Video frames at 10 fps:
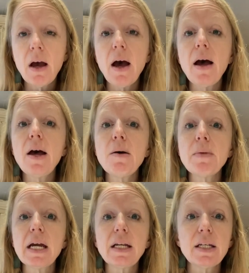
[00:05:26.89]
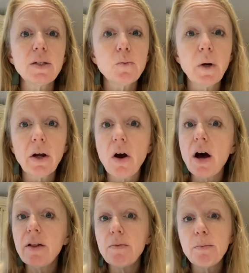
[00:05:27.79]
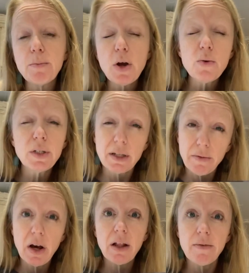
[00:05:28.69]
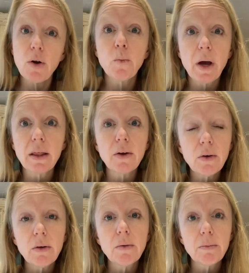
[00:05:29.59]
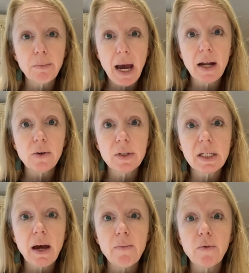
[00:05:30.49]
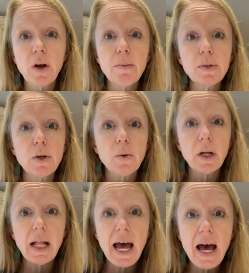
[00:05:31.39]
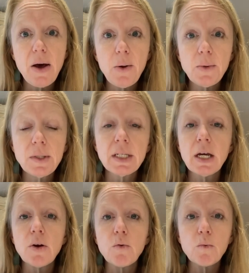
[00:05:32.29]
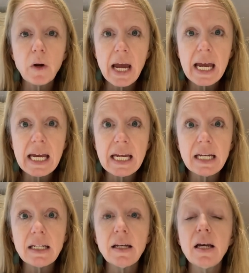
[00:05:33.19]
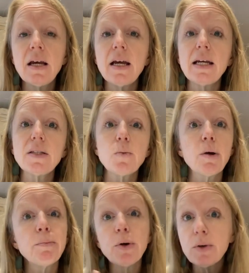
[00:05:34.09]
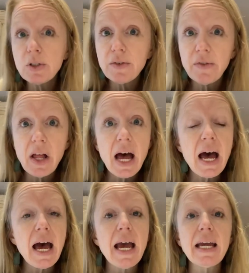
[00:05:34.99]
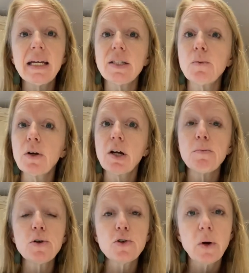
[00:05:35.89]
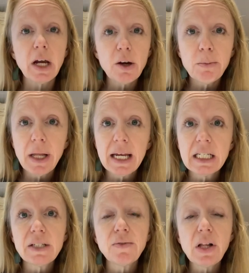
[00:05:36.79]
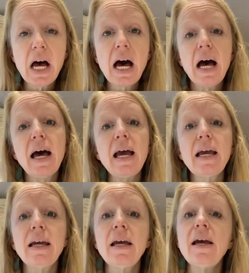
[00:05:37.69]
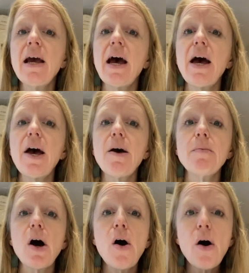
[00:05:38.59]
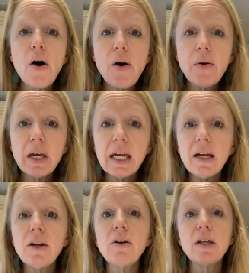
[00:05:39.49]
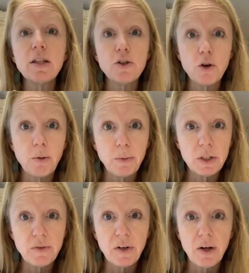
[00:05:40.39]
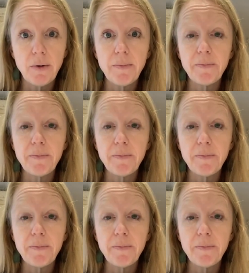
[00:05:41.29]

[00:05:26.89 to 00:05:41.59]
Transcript: Um, it is where all of, most of all of our weather patterns come from. So clouds, rain, it's where birds fly, it's where commercial airplanes fly, um, all here in the troposphere.